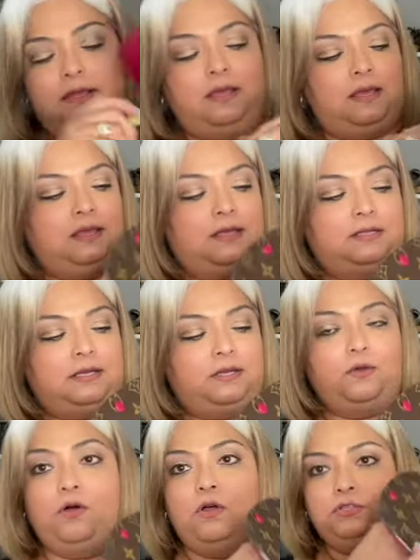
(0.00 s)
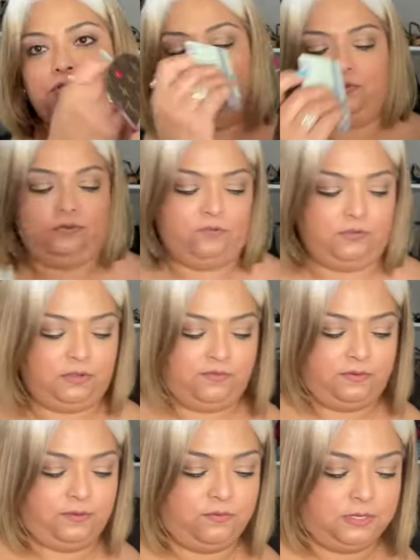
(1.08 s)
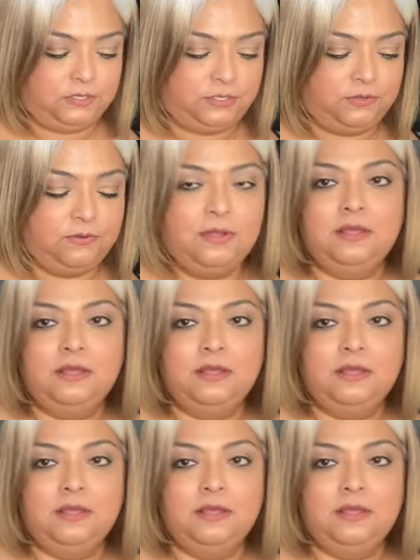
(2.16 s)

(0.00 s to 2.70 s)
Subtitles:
And I also, if I want to,